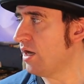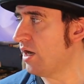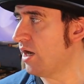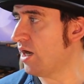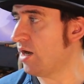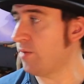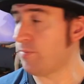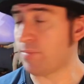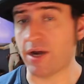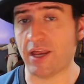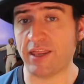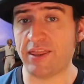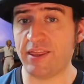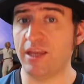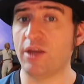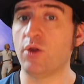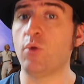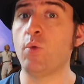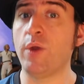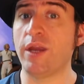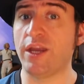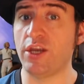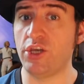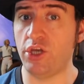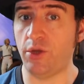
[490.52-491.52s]
But I
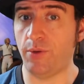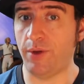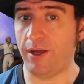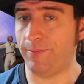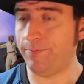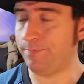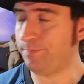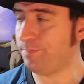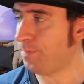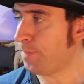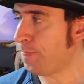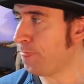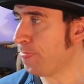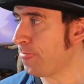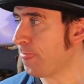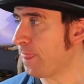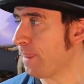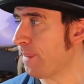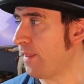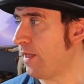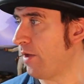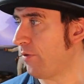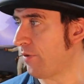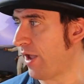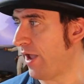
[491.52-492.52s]
think we can do it.
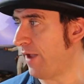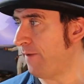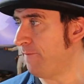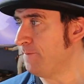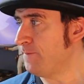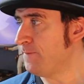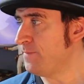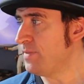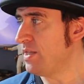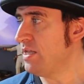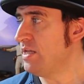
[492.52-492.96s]
Okay.